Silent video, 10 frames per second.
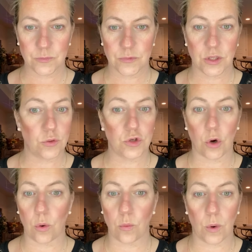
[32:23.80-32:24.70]
You
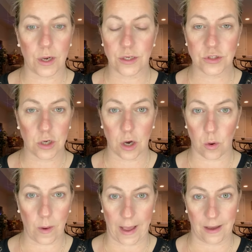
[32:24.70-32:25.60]
don't want it to go
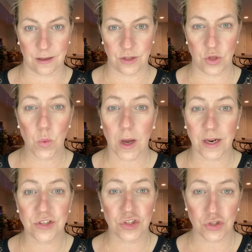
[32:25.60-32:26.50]
away. You want
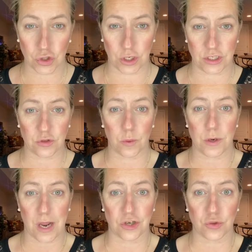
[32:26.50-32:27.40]
it to turn into a
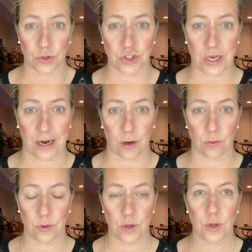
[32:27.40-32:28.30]
natural shadow.
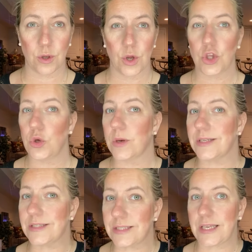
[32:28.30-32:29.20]
You can
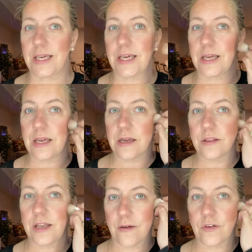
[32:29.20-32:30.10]
see
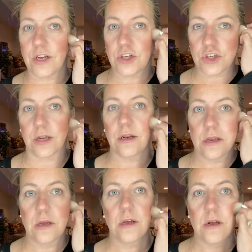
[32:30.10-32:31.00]
the definition
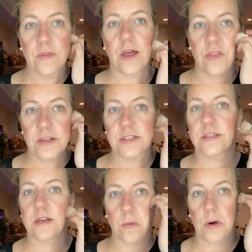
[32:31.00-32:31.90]
that this has
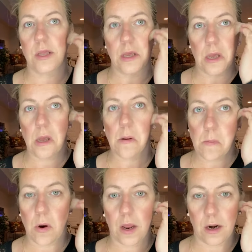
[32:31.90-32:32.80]
already
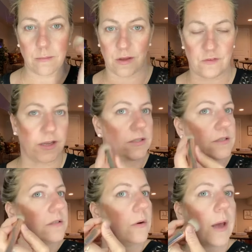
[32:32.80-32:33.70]
brought on my
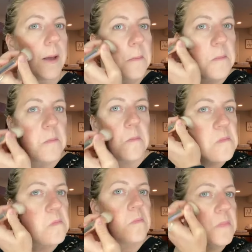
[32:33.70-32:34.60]
face, okay?
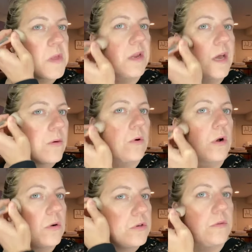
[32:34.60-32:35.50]
And now we'll
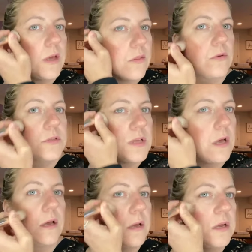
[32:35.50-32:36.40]
go do the other
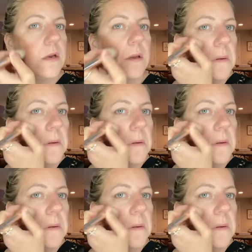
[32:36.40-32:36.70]
side.